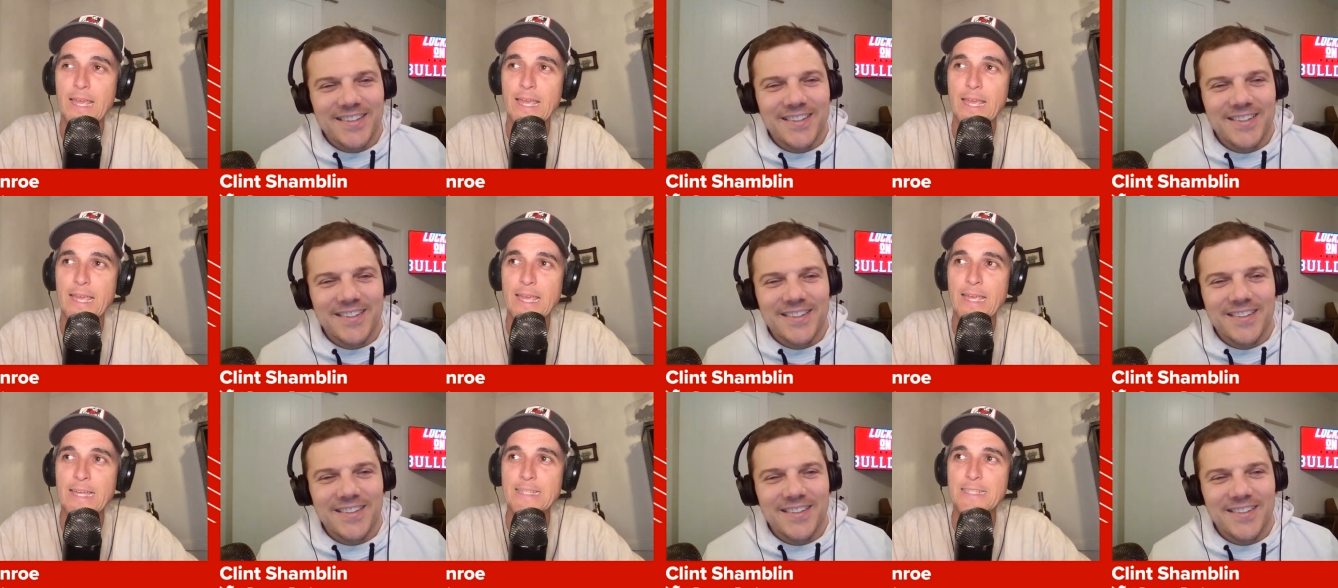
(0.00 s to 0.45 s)

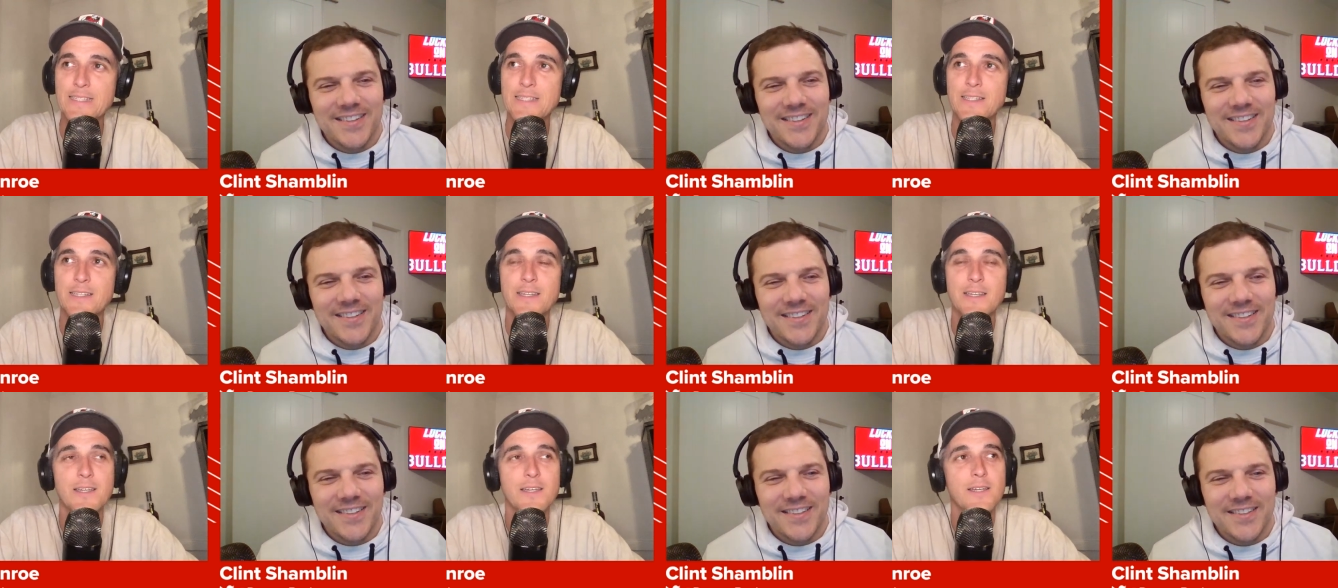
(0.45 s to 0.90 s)
Speaker 1: it.
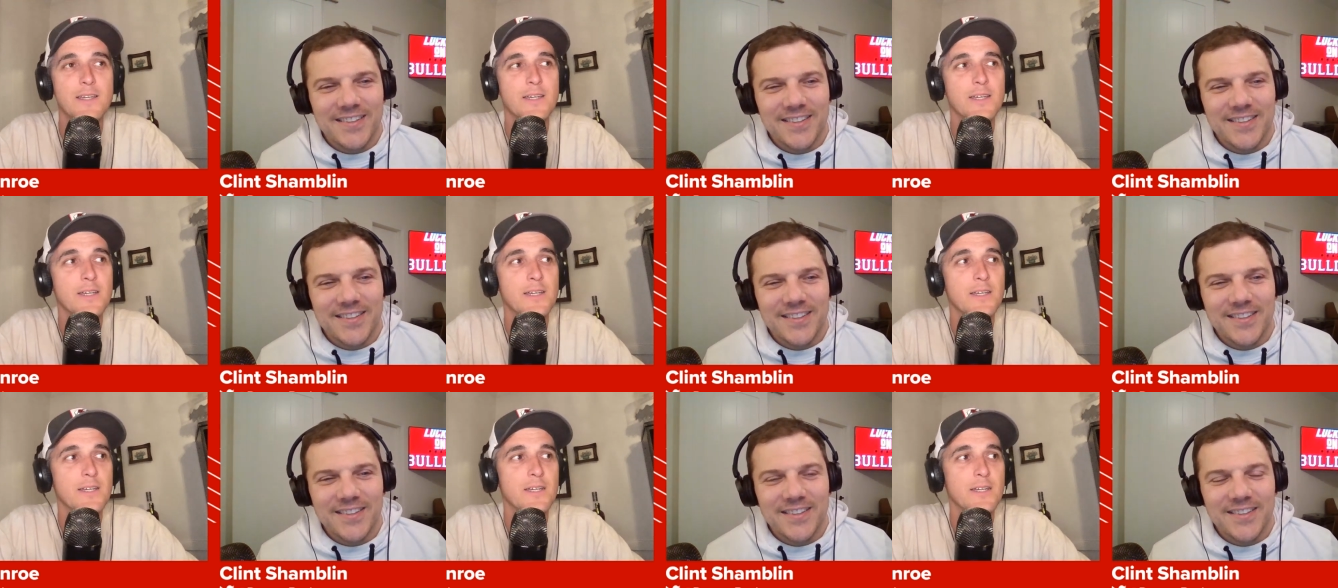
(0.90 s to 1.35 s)

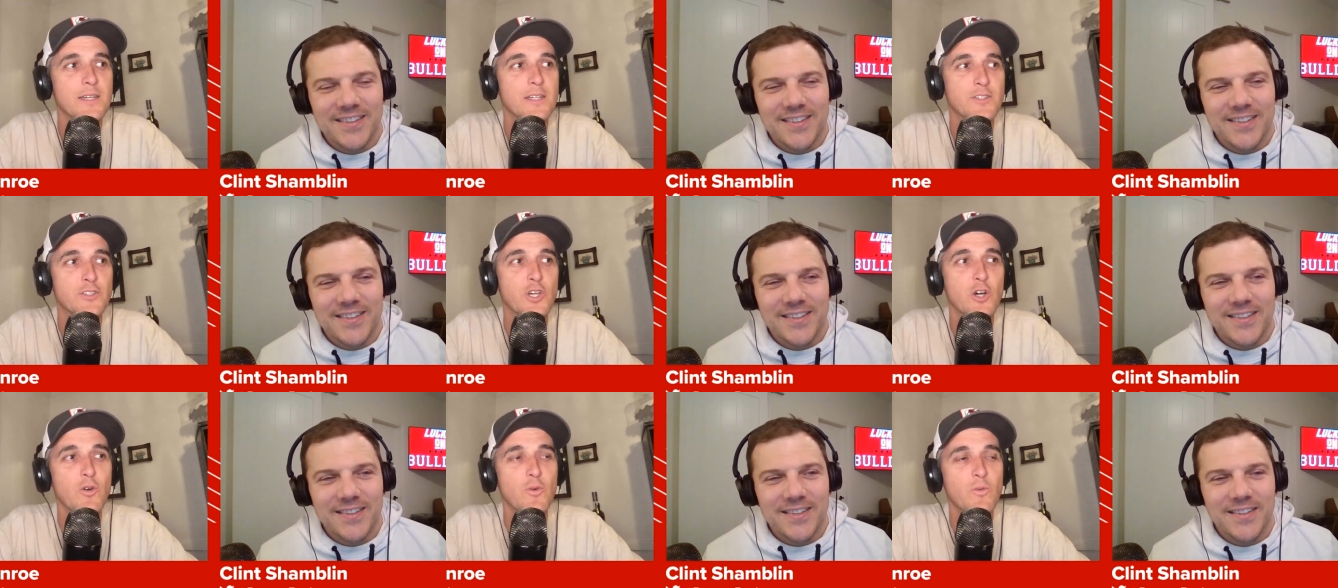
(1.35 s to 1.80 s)

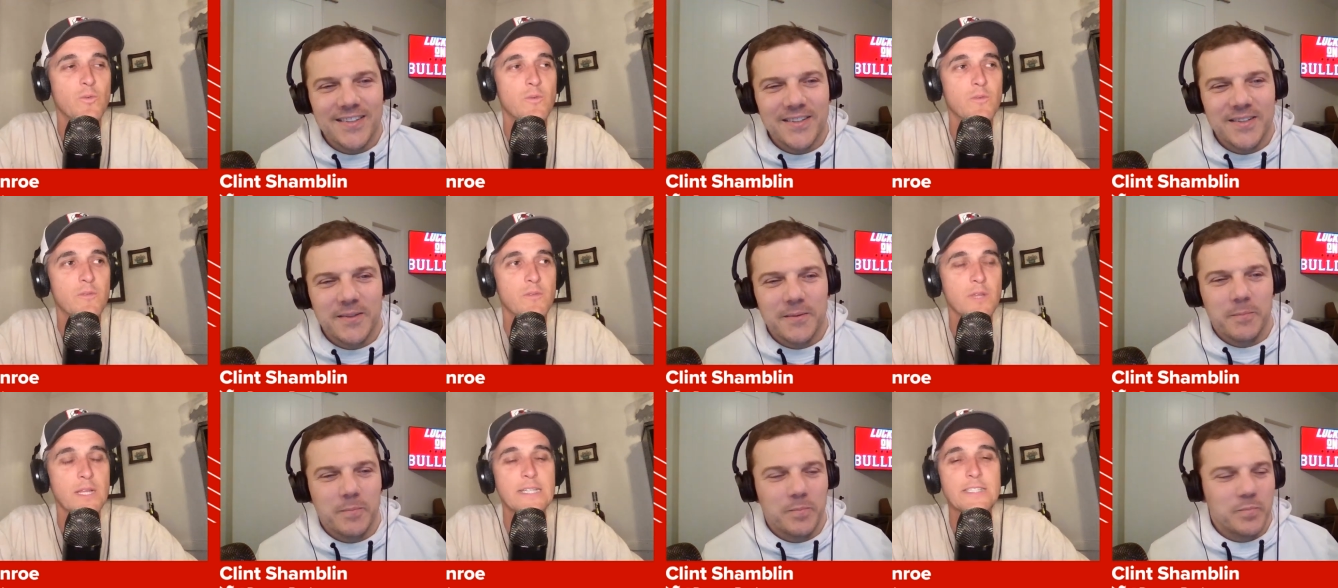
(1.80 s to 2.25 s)
So
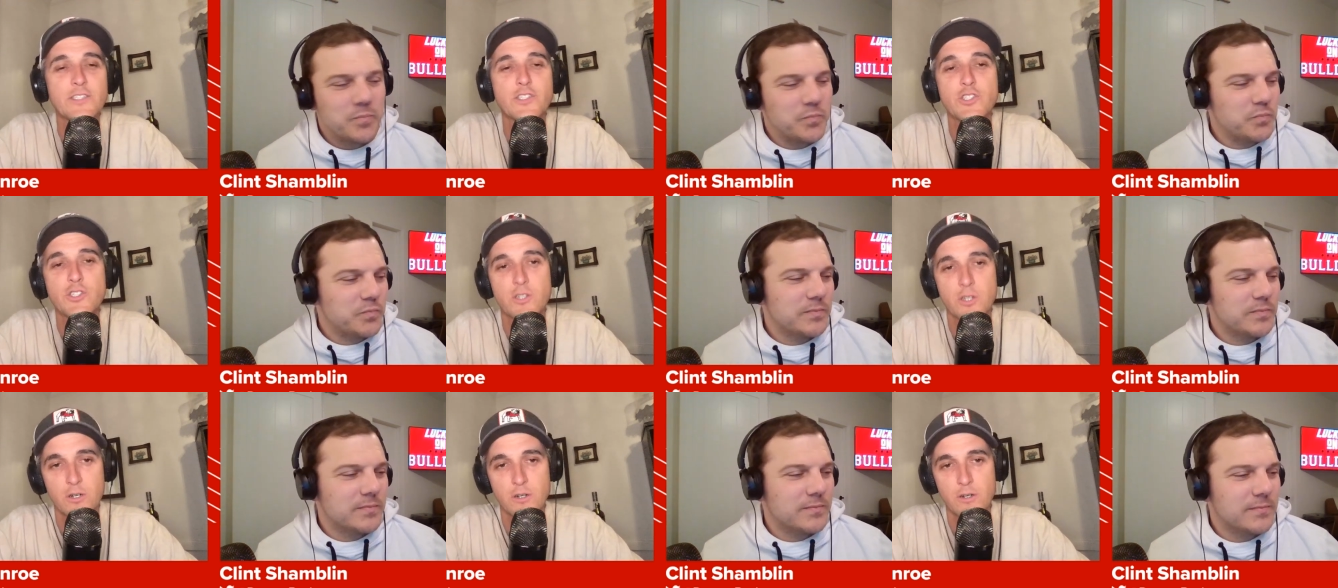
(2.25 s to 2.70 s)
let's
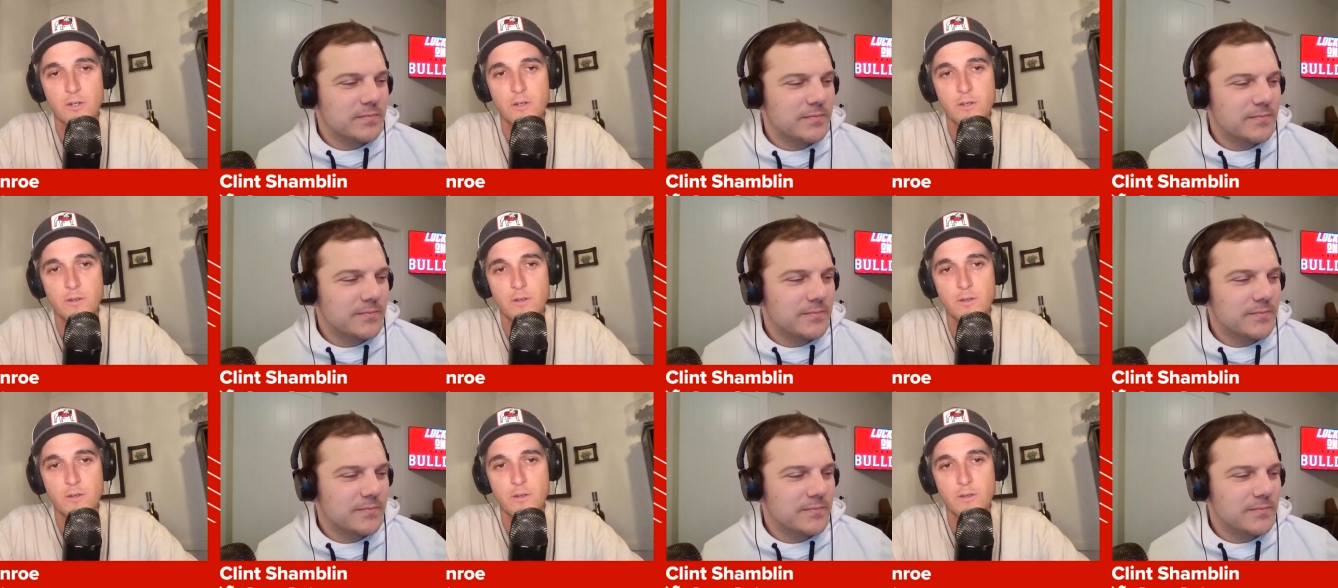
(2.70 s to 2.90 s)
start